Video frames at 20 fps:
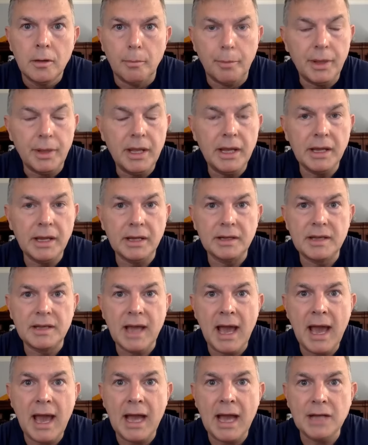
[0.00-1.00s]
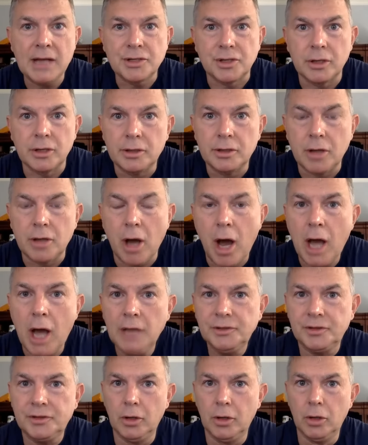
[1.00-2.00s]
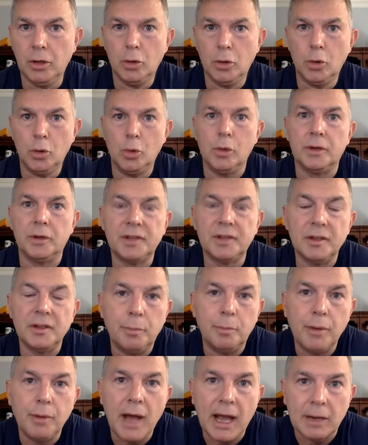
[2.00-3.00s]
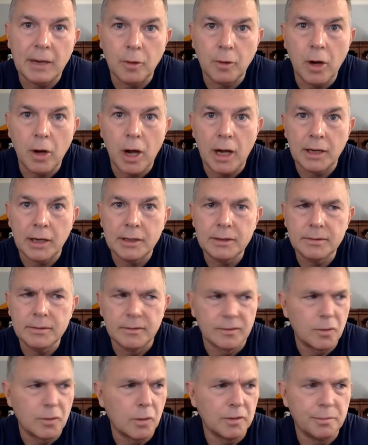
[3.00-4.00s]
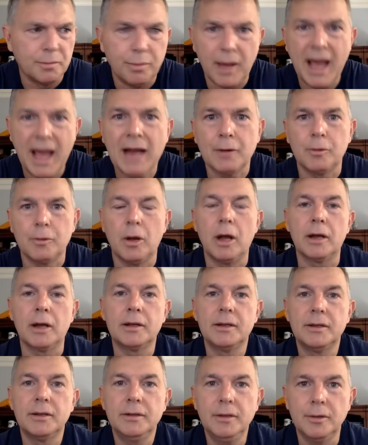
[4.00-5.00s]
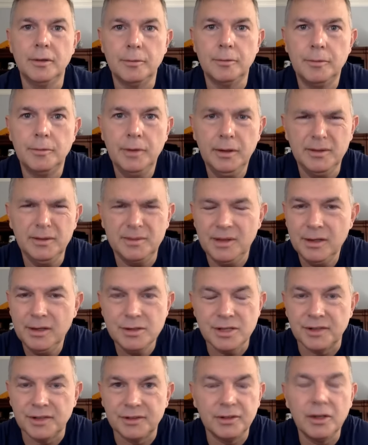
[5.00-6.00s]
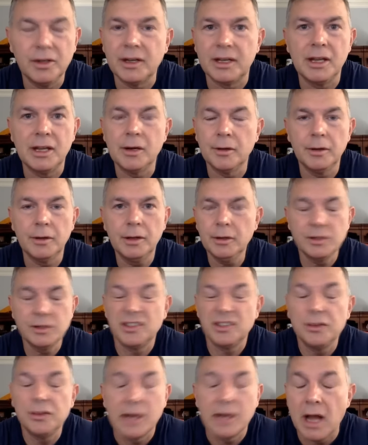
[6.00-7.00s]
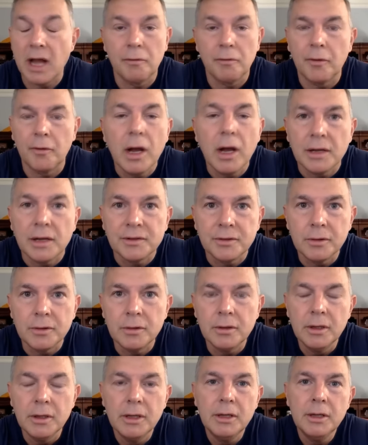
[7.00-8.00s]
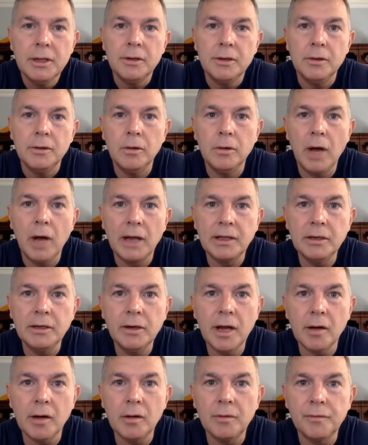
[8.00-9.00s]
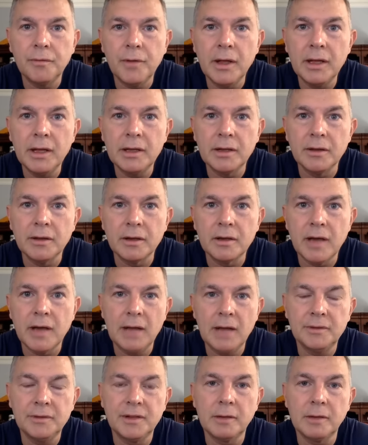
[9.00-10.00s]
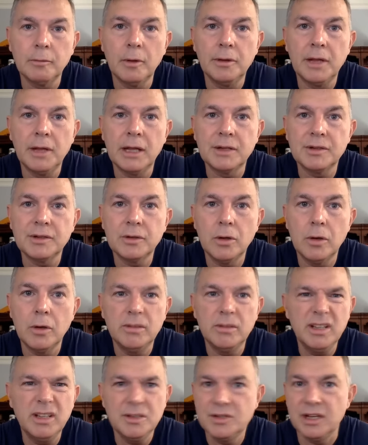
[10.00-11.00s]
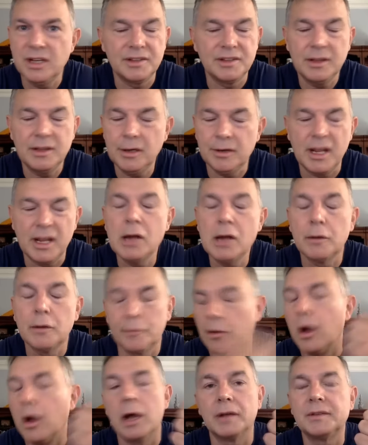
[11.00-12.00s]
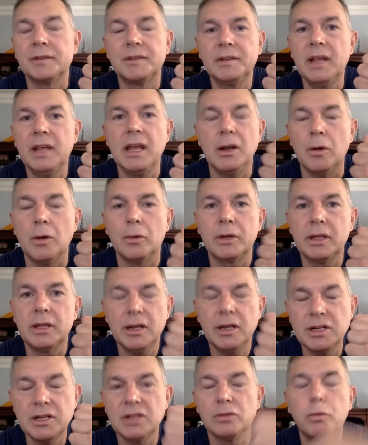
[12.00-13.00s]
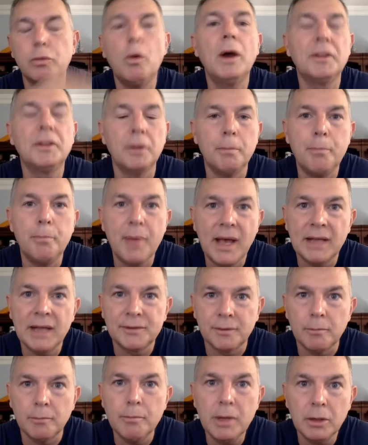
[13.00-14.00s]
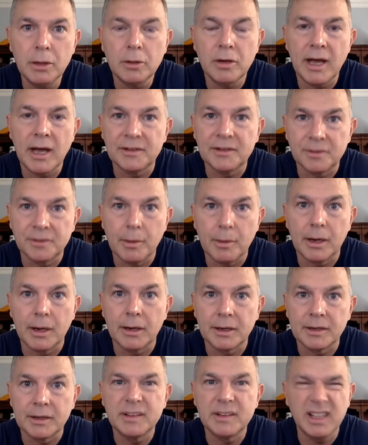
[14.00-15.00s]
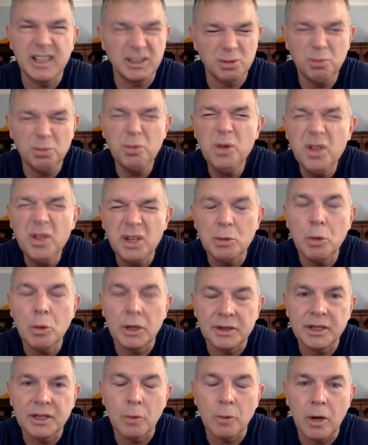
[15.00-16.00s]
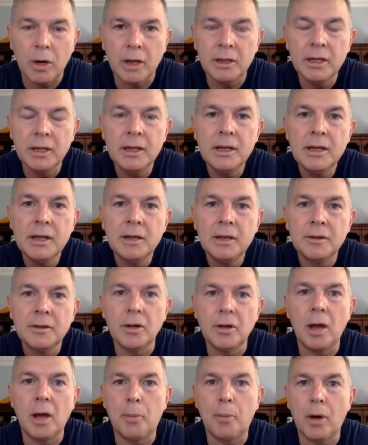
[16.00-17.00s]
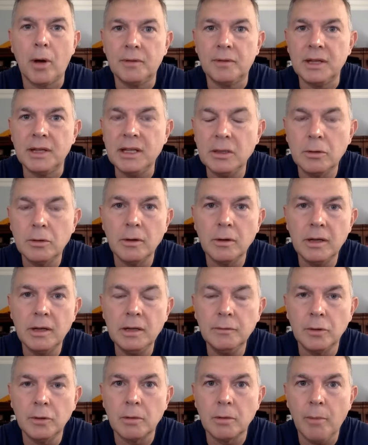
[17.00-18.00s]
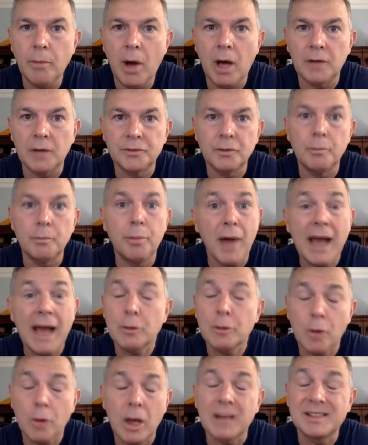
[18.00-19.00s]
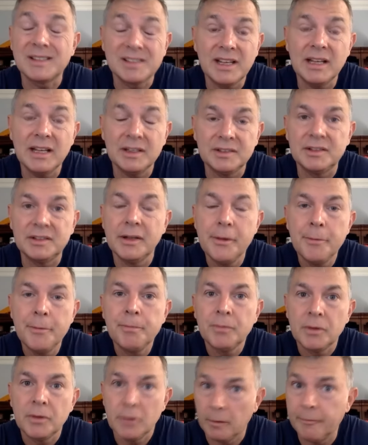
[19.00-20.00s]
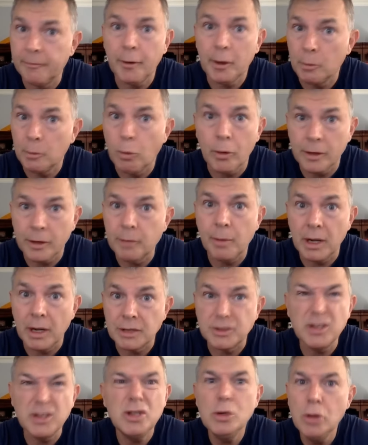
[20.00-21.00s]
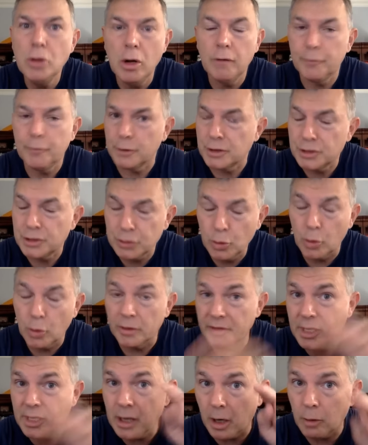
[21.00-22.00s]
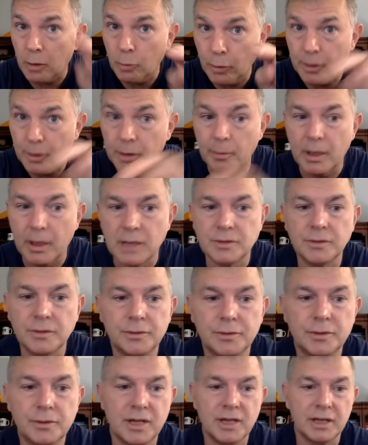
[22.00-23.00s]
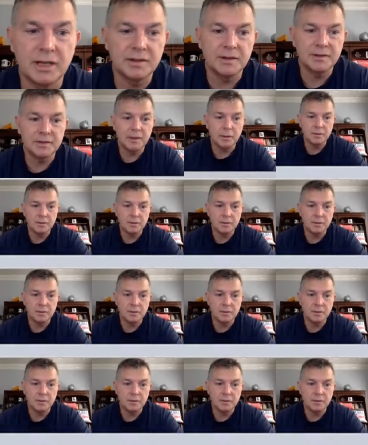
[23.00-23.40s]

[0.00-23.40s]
Being in cash could cost you, says BlackRock. Of course, BlackRock, you know, they're they're just looking here, they're just looking out for us, dude. You know, lucky Larry Fink and the clowns that run that show, they're just they're here for us. They don't they just want the best for middle class Americans. That's really what they want. They're not part of the evil, evil cabal. So BlackRock says they're very worried about you. You know for sure they are worried about you. So check this